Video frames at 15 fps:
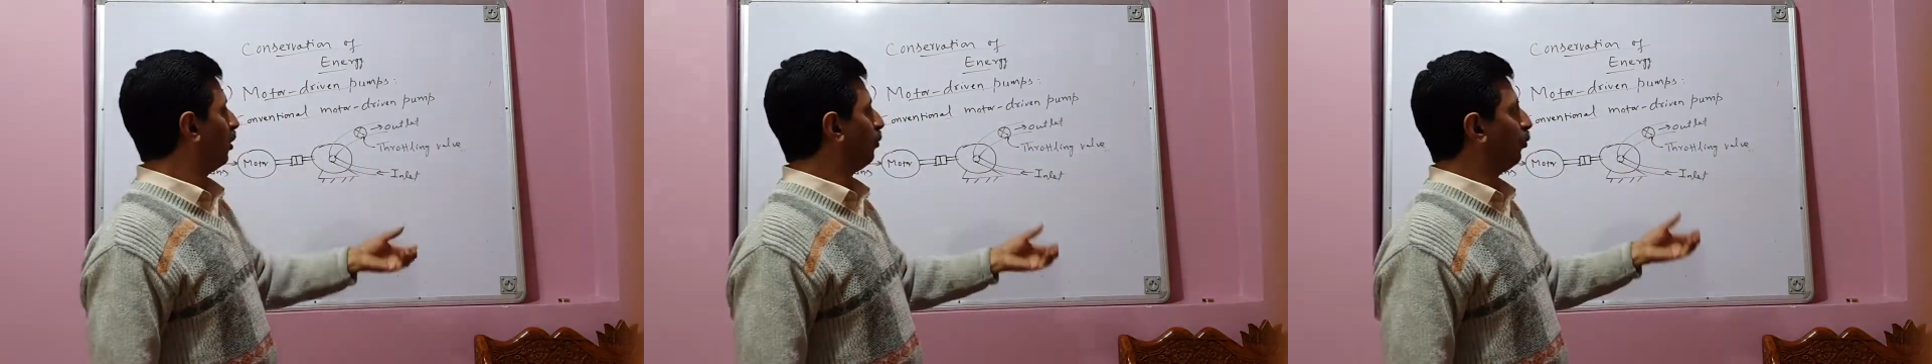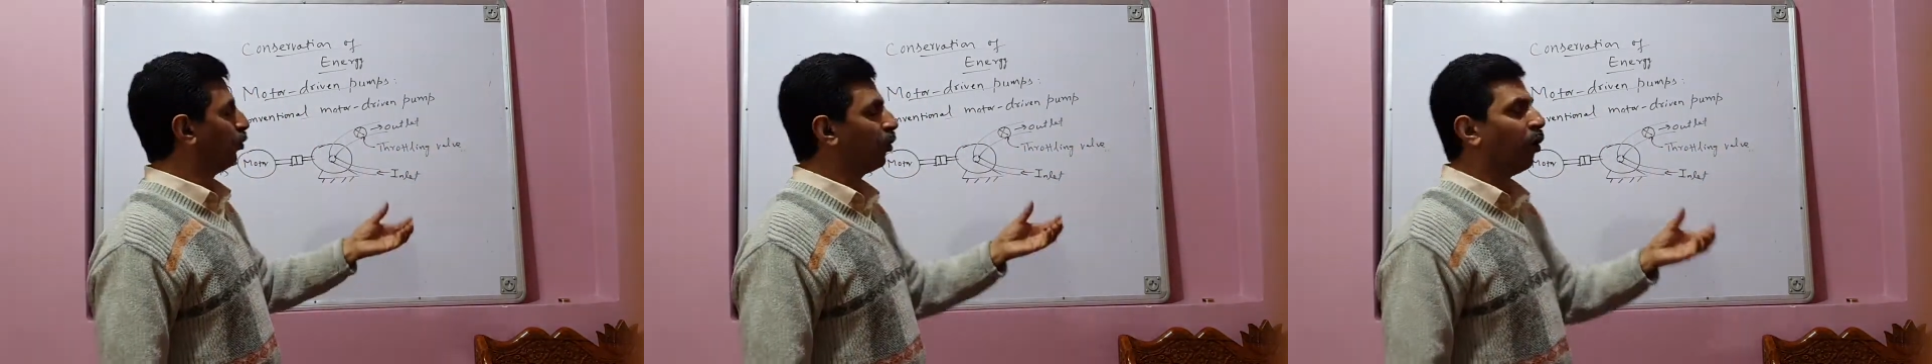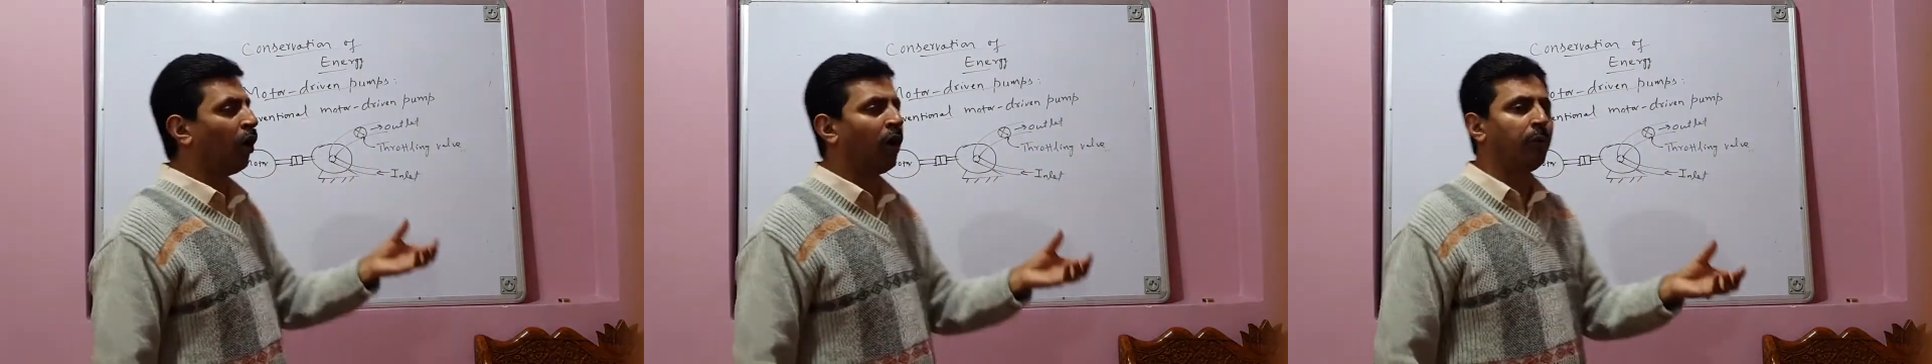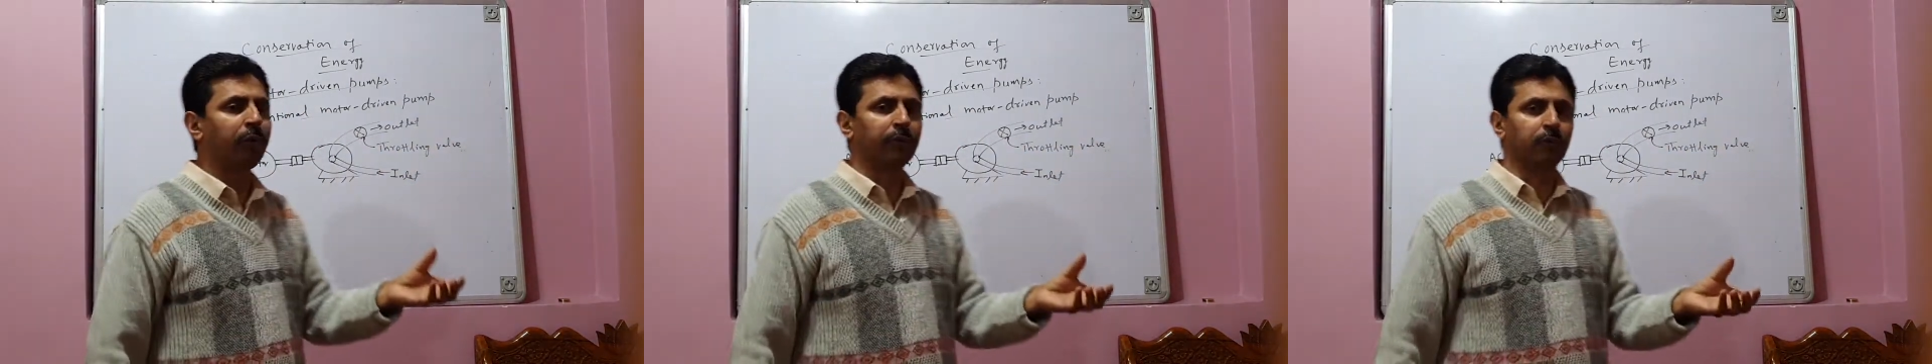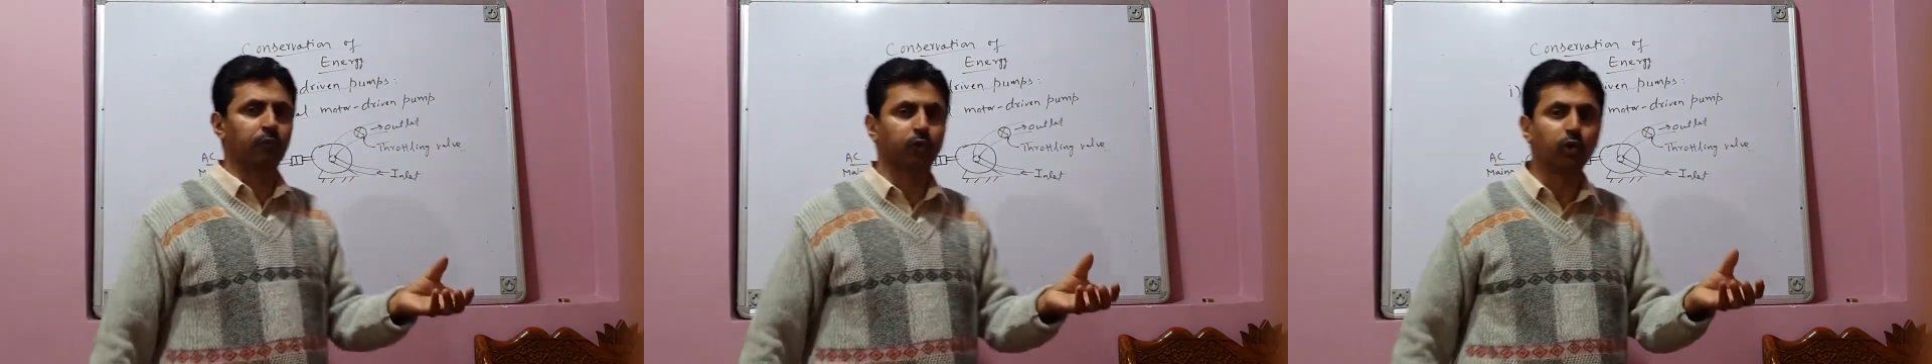of the
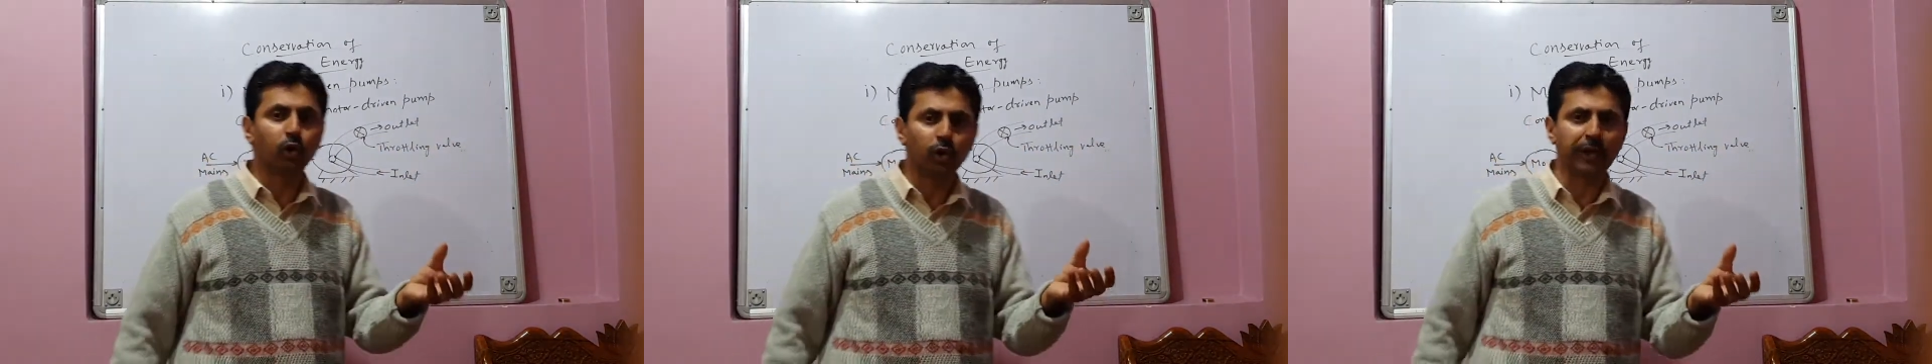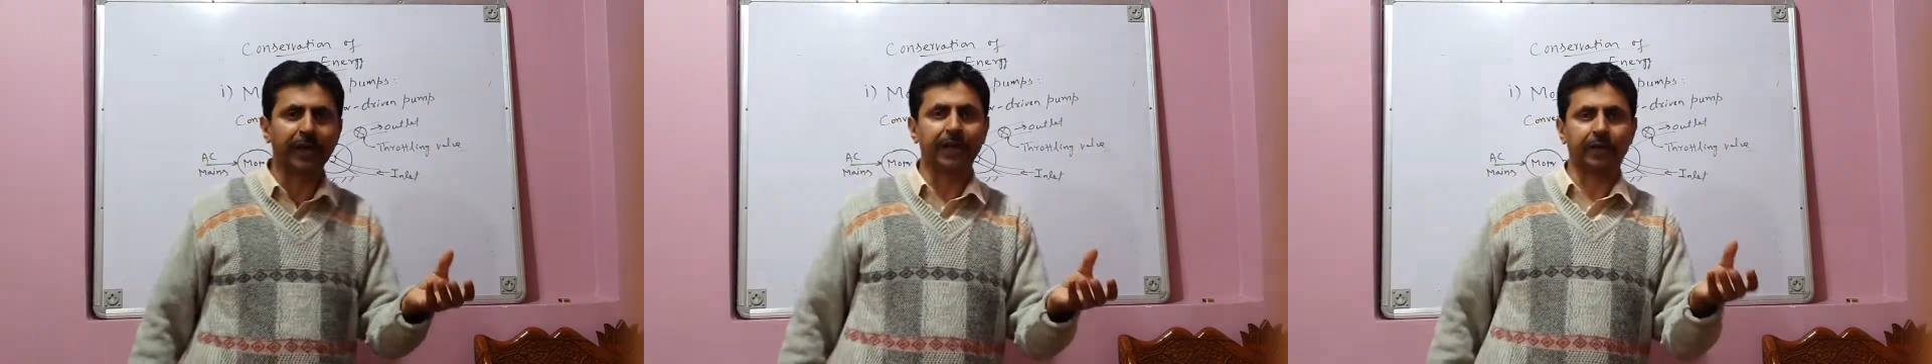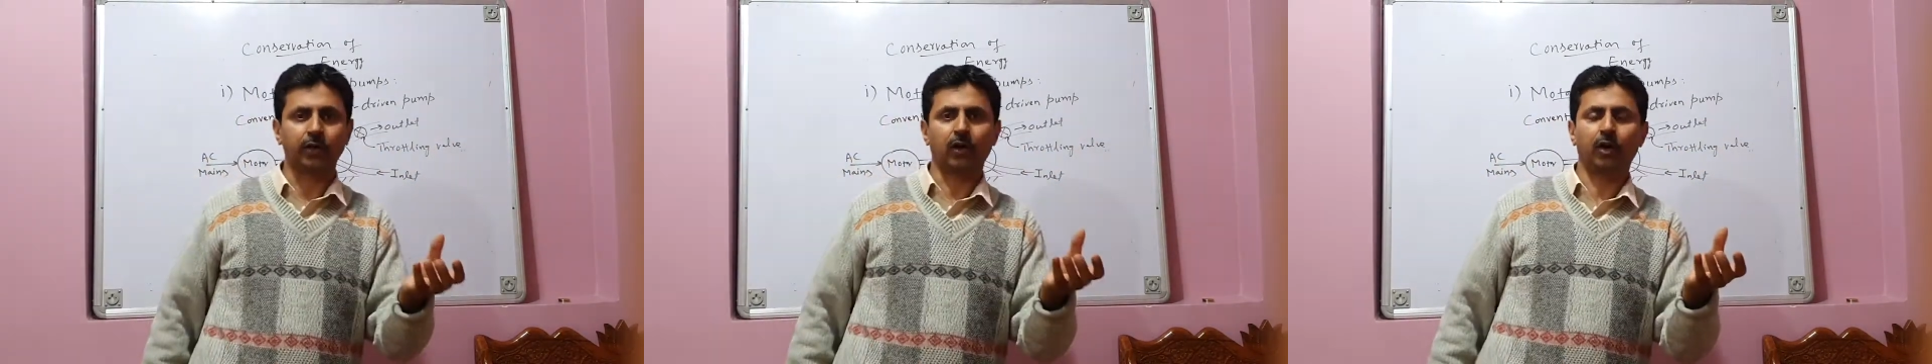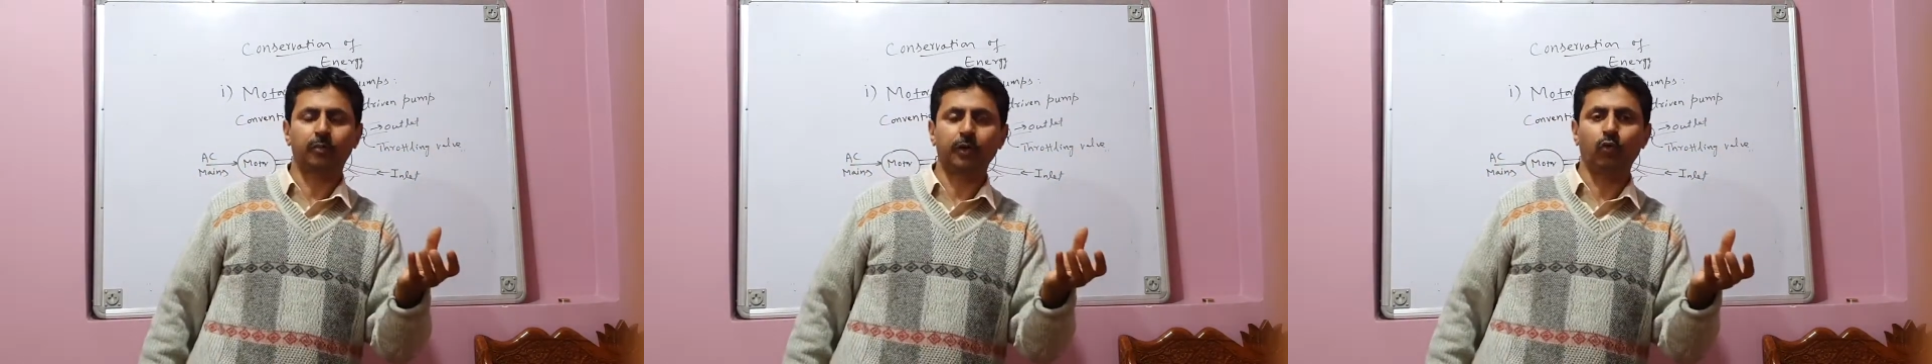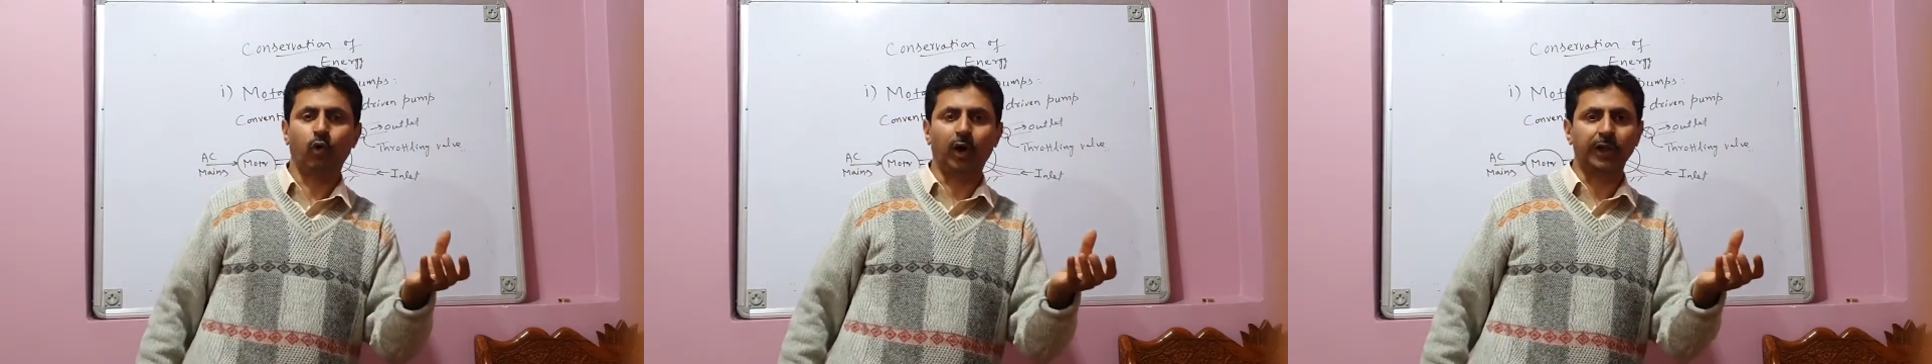water
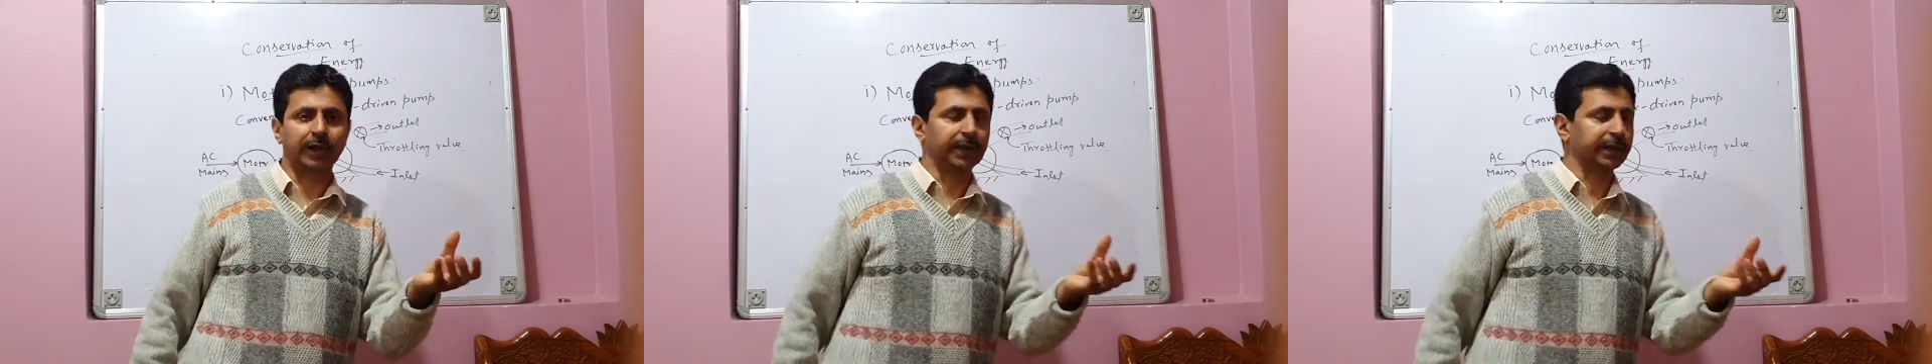is